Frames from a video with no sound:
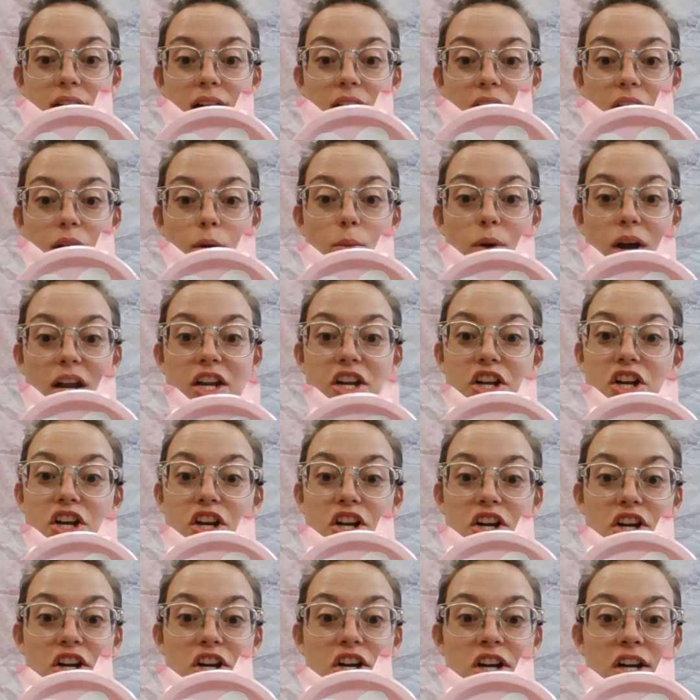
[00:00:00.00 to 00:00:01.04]
our 1
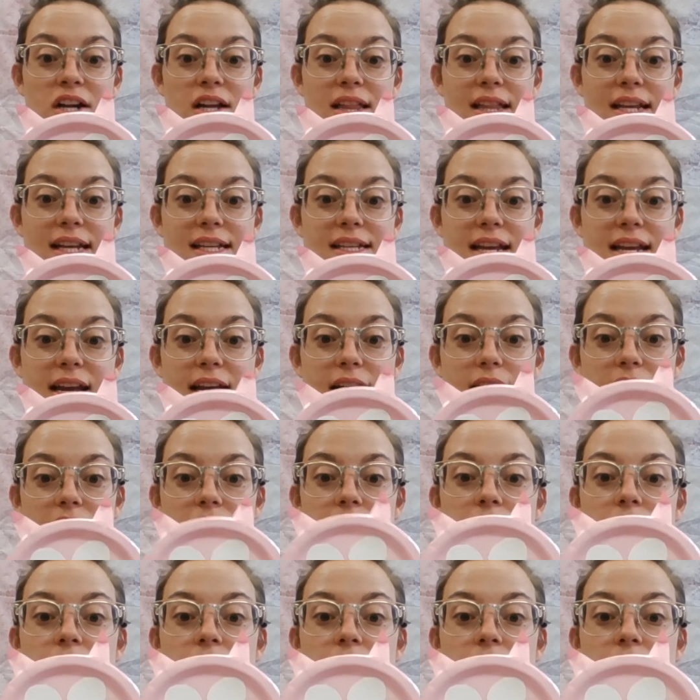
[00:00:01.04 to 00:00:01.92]
curly tail,